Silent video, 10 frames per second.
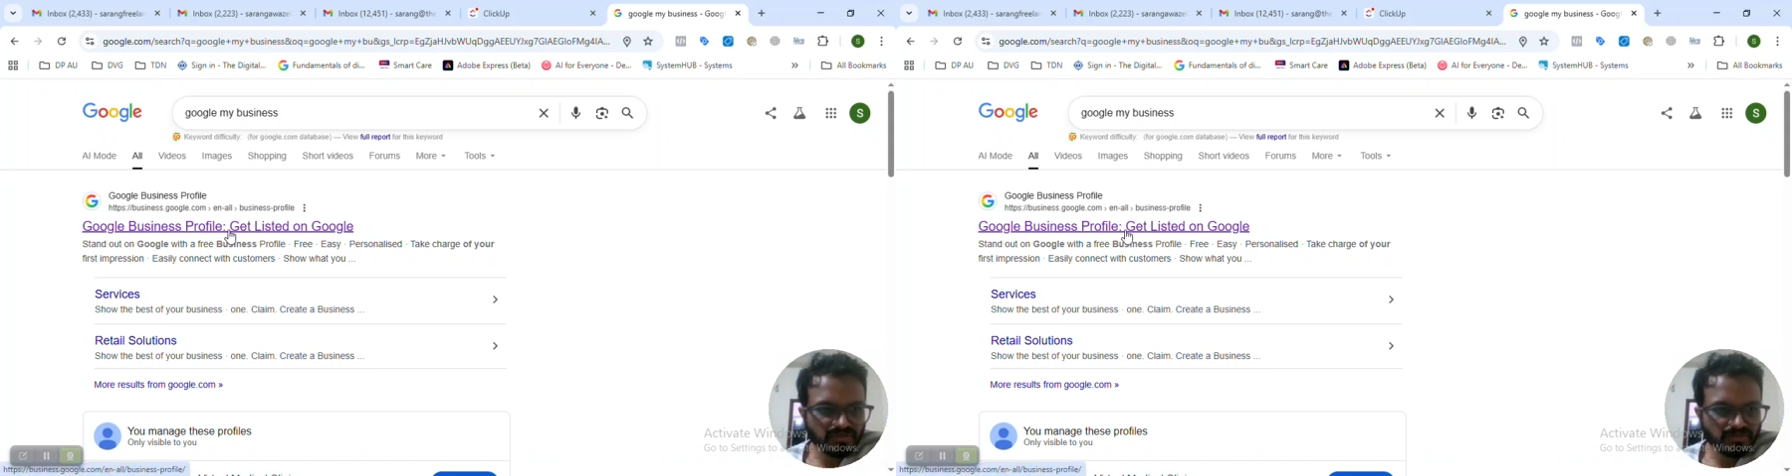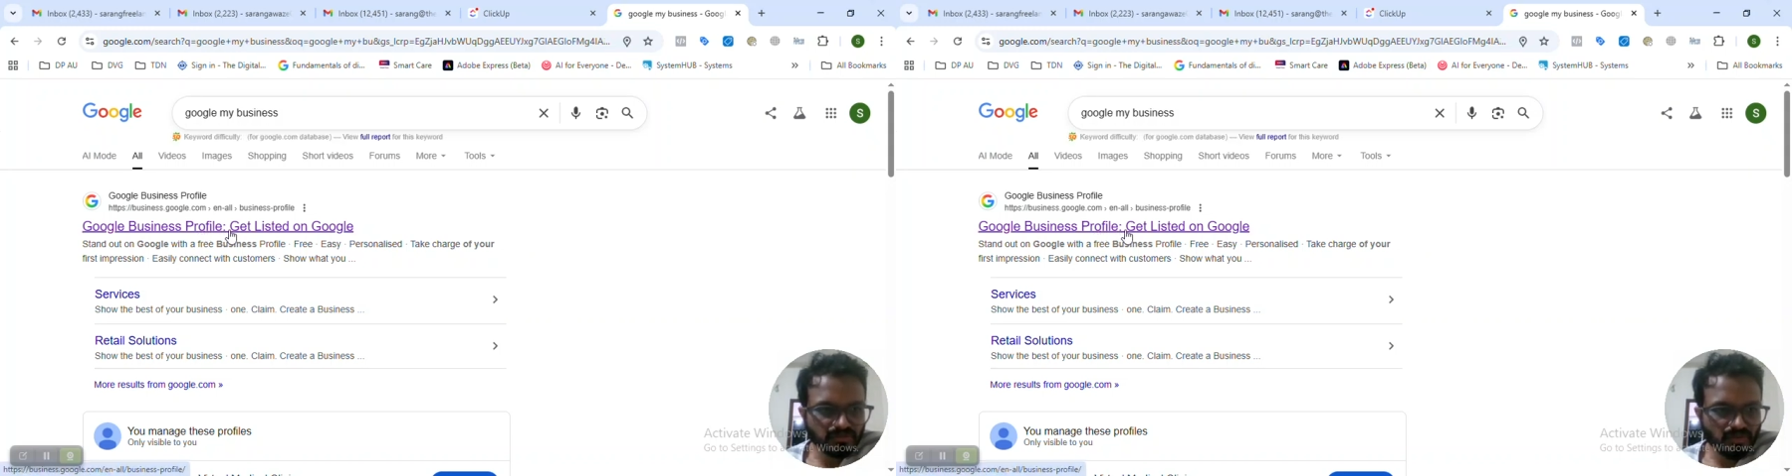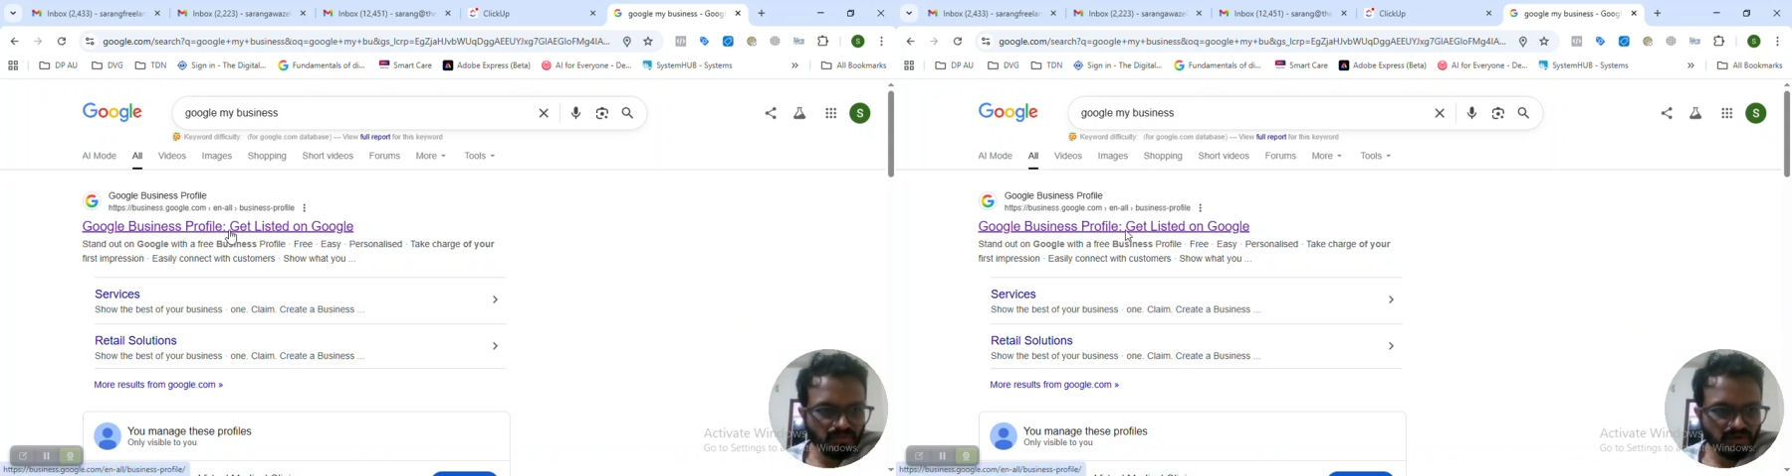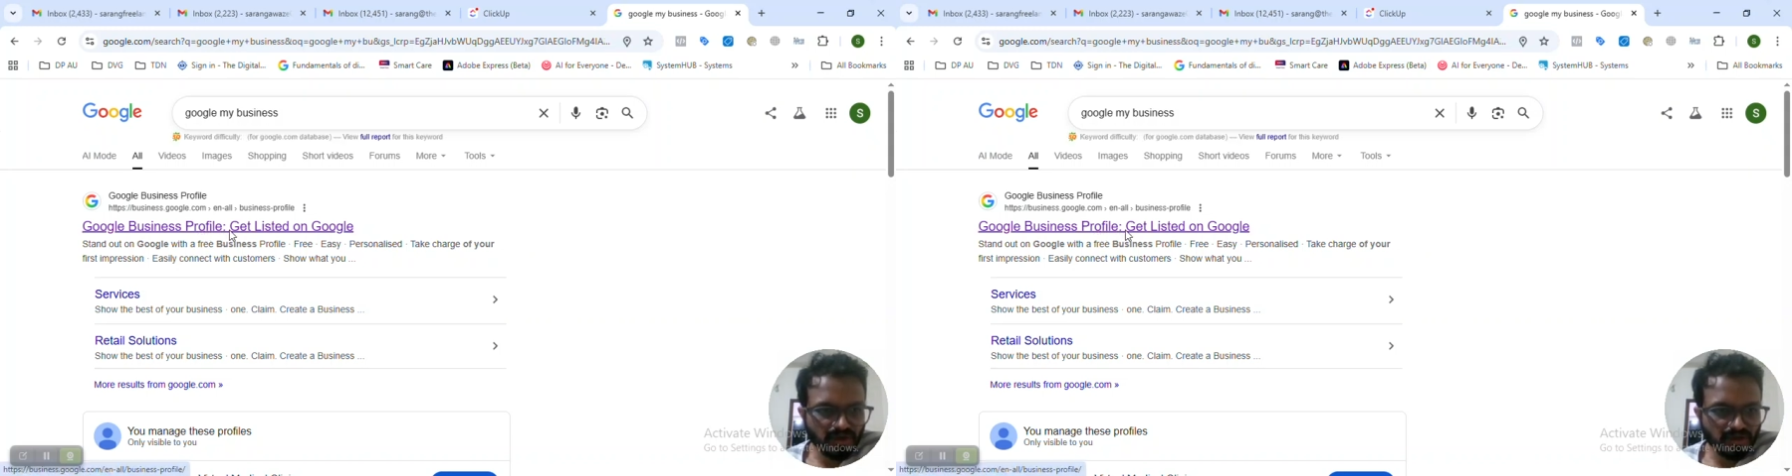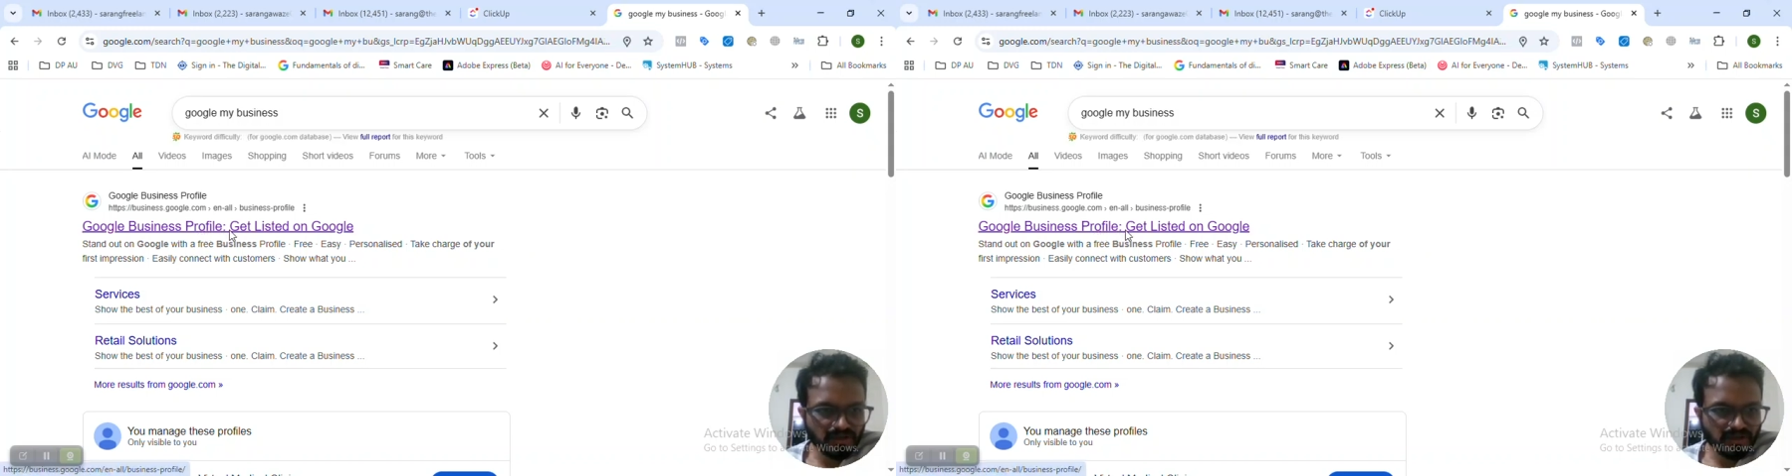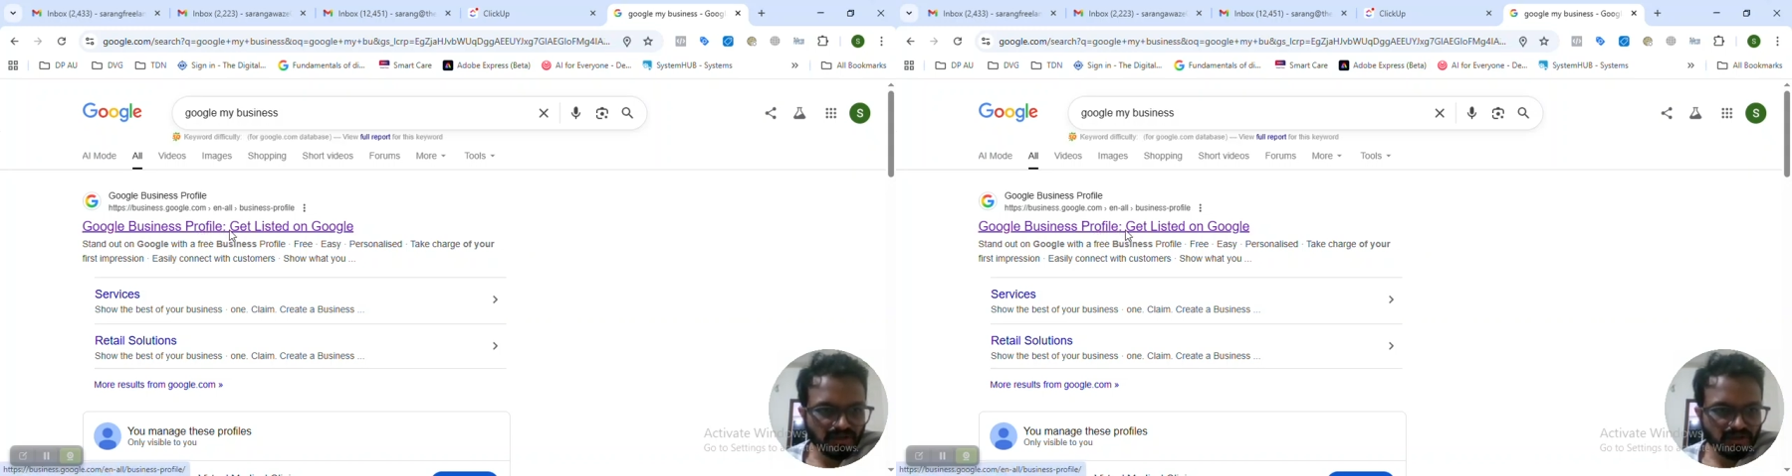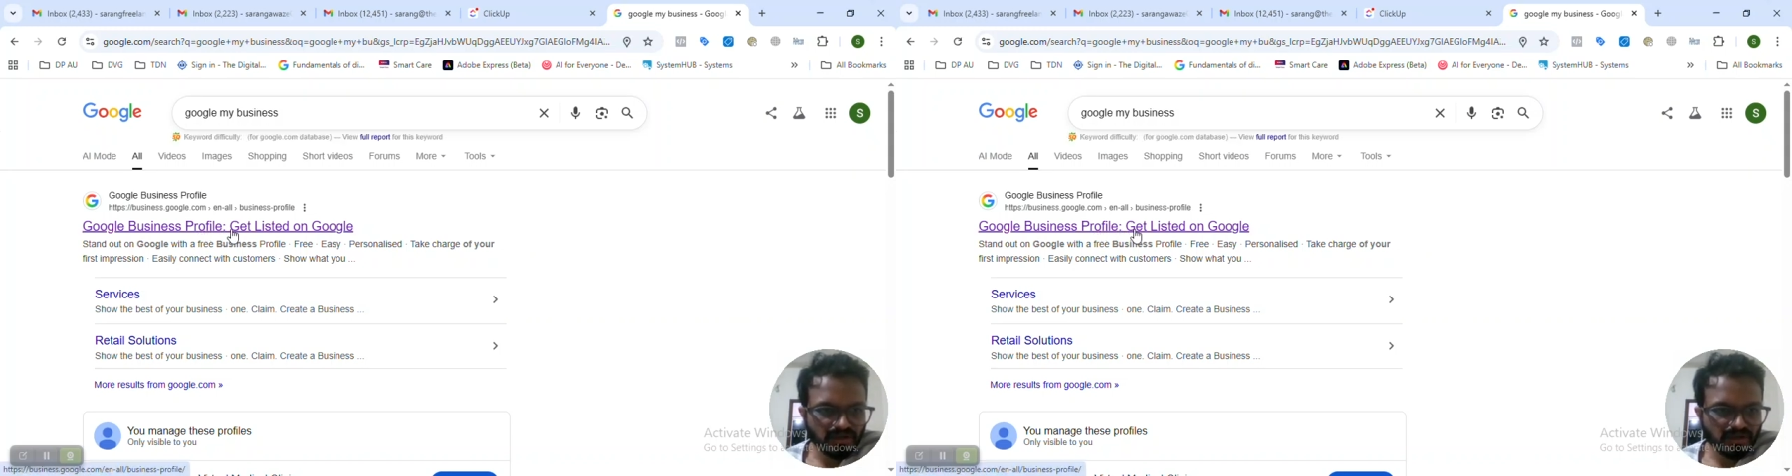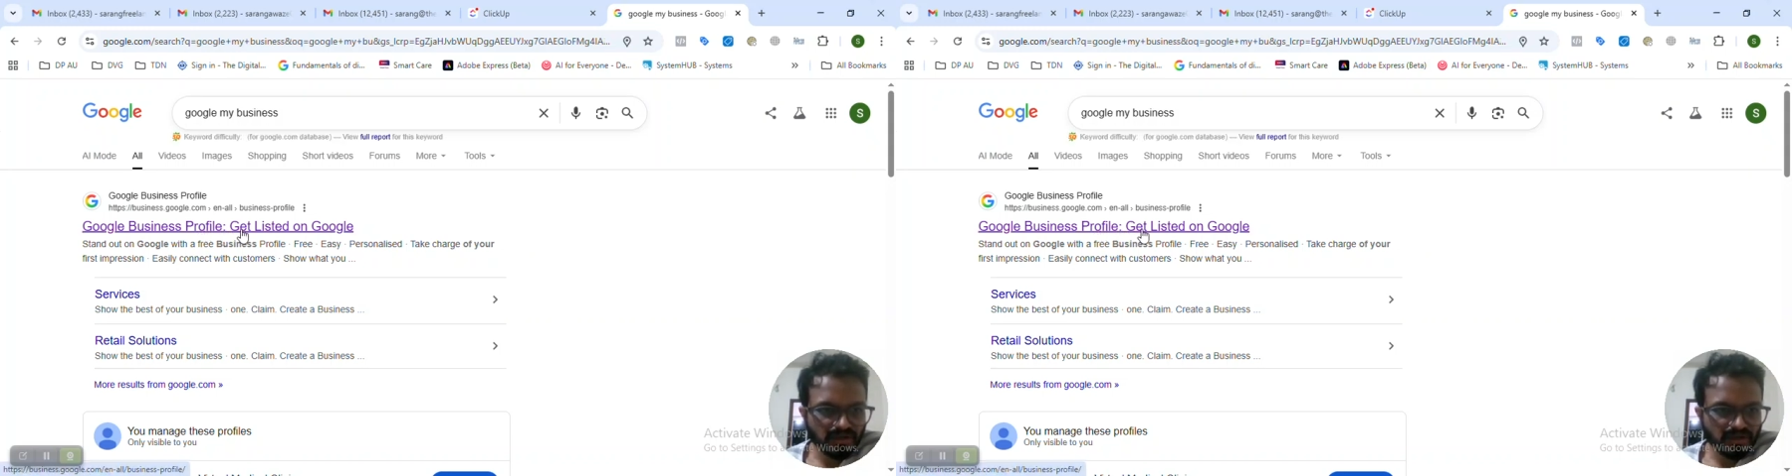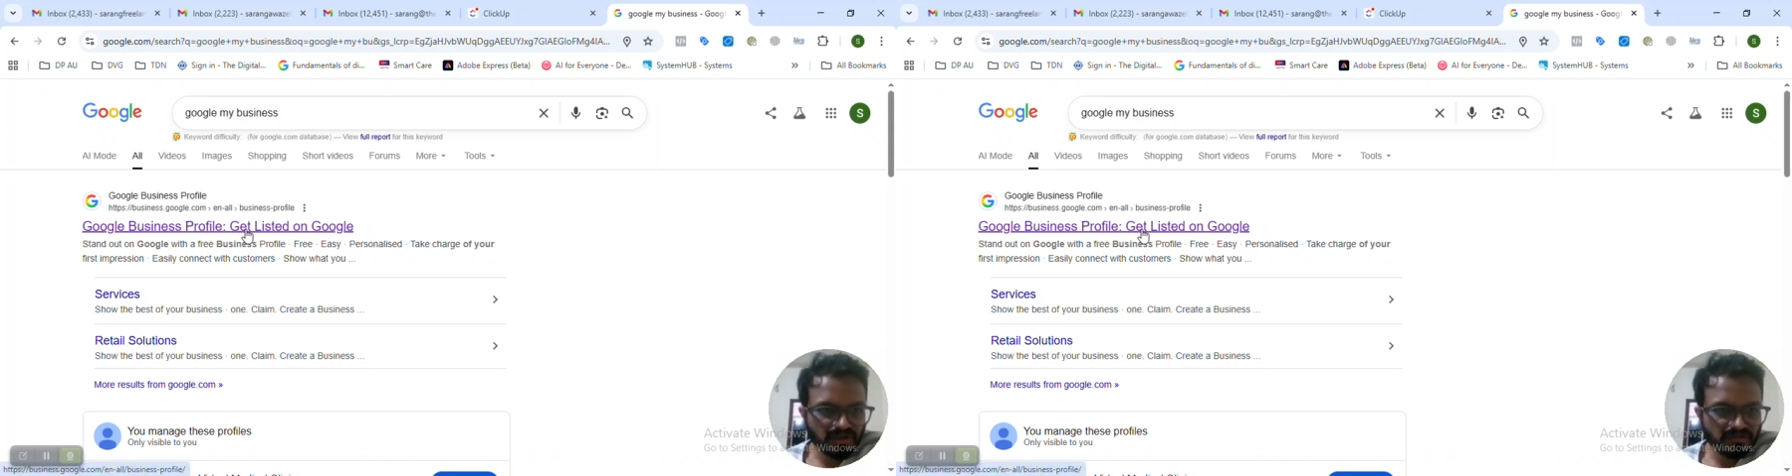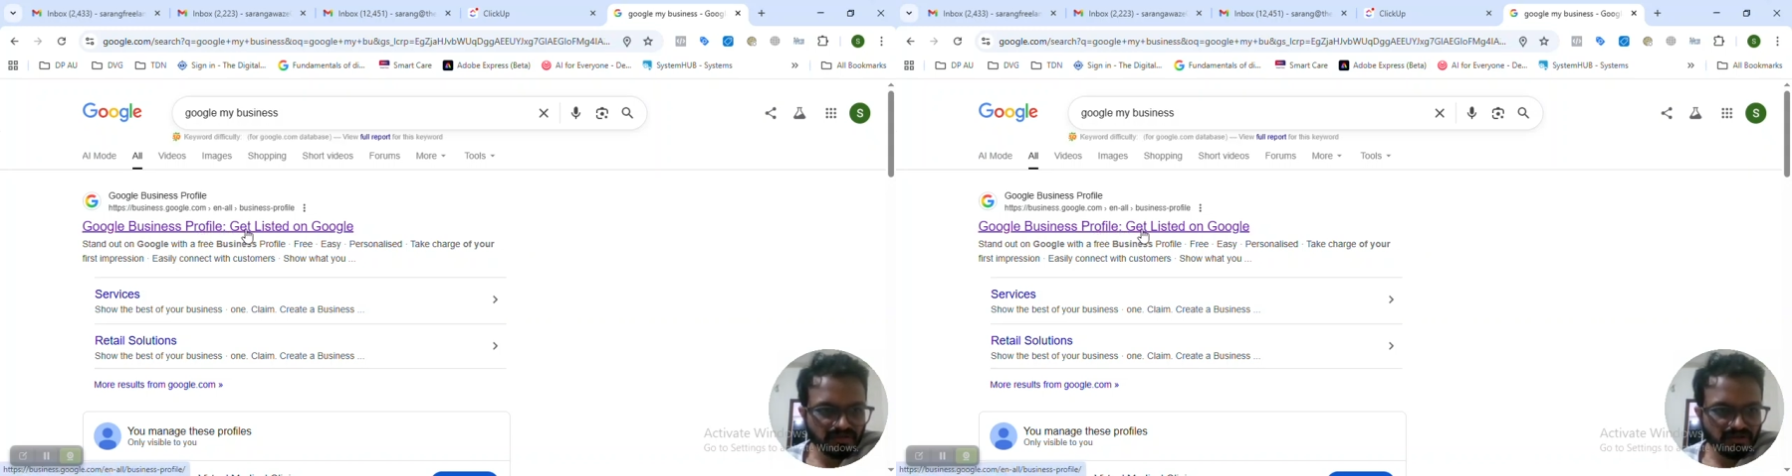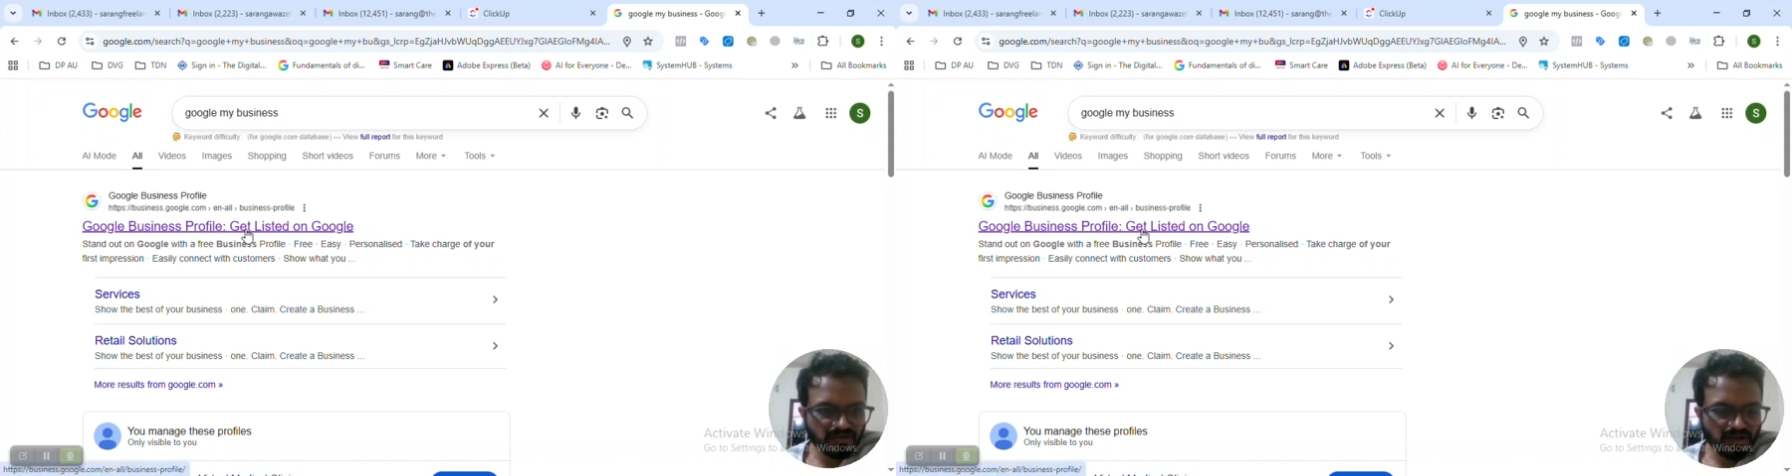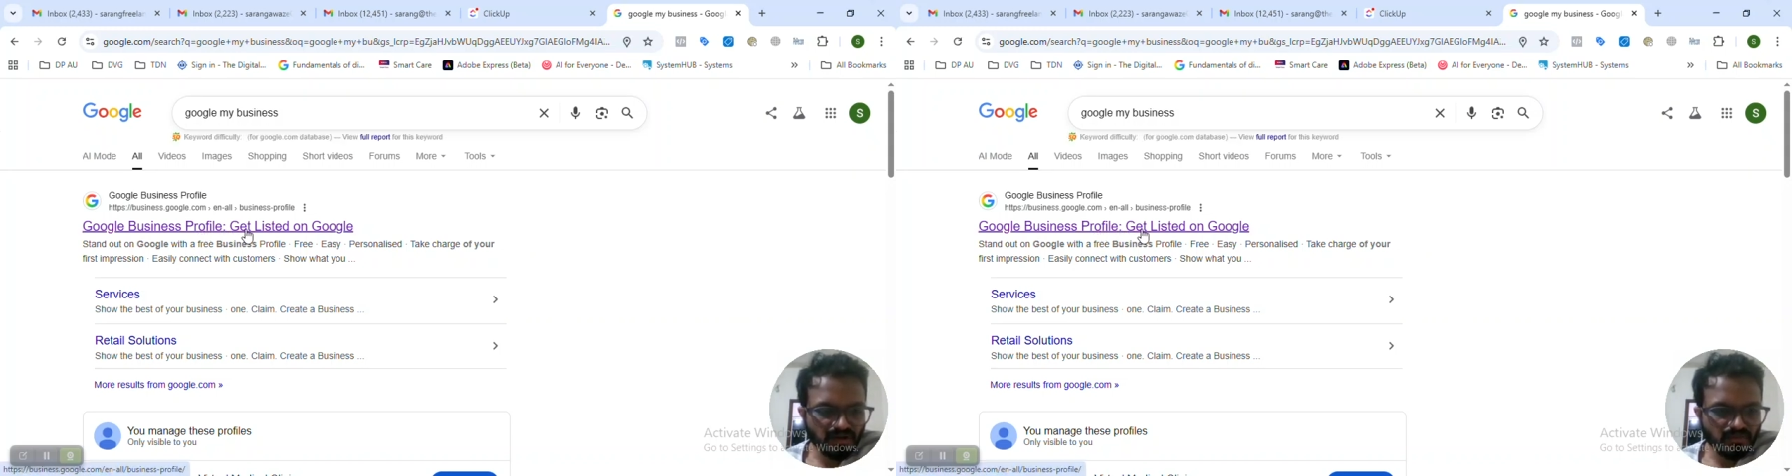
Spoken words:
profile, get listed now.